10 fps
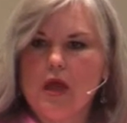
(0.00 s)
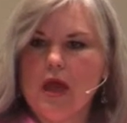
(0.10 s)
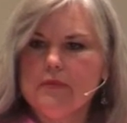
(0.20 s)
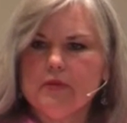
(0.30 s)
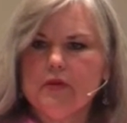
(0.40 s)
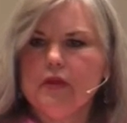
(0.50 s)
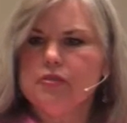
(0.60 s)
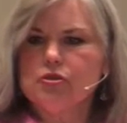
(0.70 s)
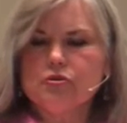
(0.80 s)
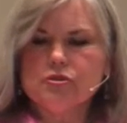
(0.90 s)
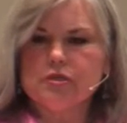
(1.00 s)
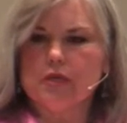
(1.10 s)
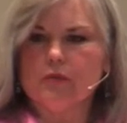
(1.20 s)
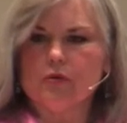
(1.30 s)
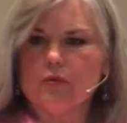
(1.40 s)
How come they're not in church
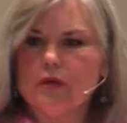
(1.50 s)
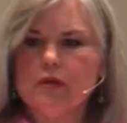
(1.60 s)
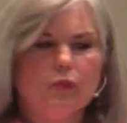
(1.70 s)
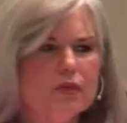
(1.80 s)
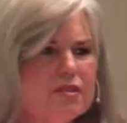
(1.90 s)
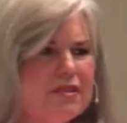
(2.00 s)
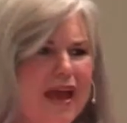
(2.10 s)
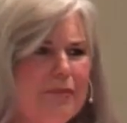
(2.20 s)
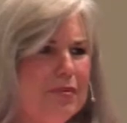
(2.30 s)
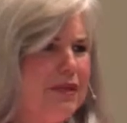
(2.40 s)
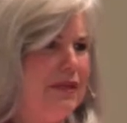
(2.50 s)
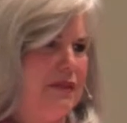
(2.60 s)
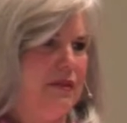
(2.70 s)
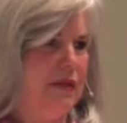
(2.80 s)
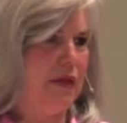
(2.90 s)
anymore? Where, what's happening
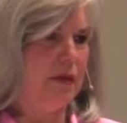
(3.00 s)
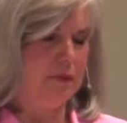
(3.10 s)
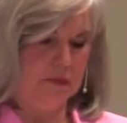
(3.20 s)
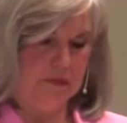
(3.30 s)
to them?